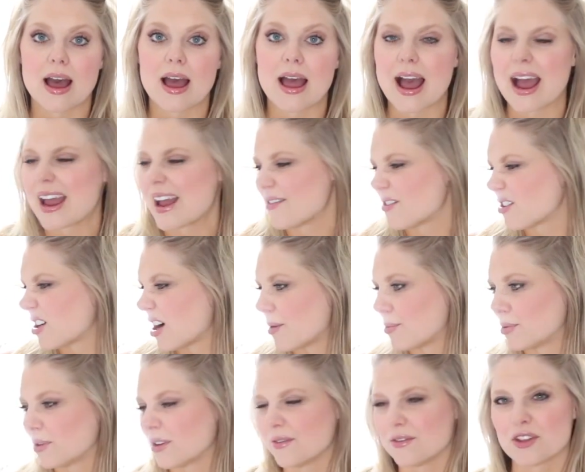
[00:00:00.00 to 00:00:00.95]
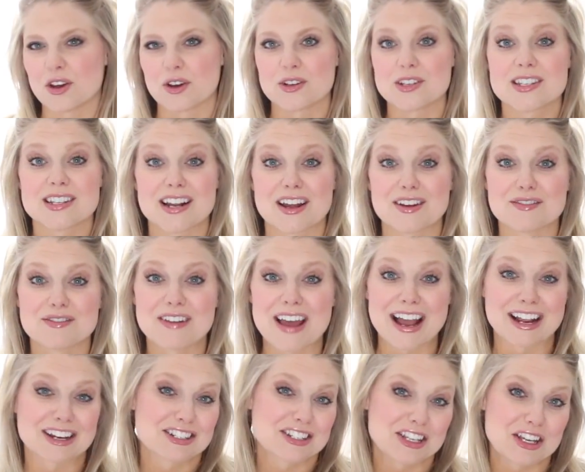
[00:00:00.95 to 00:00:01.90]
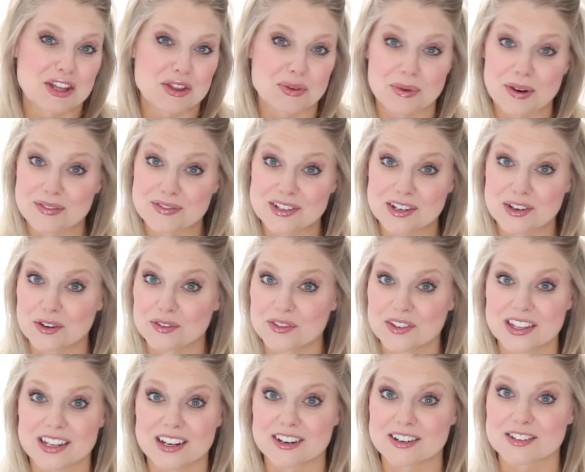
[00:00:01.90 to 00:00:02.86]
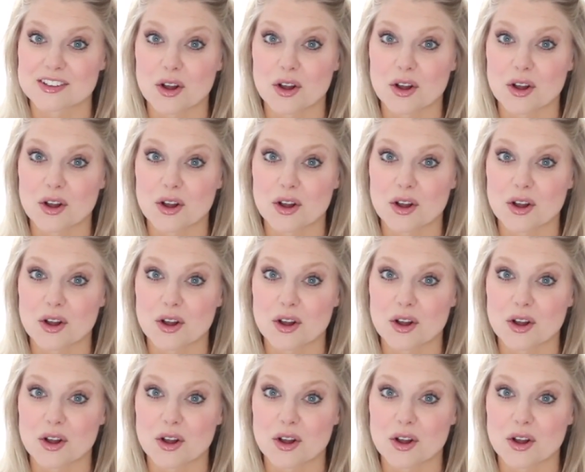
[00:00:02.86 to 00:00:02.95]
I have a couple of those that I've actually thrifted over the years.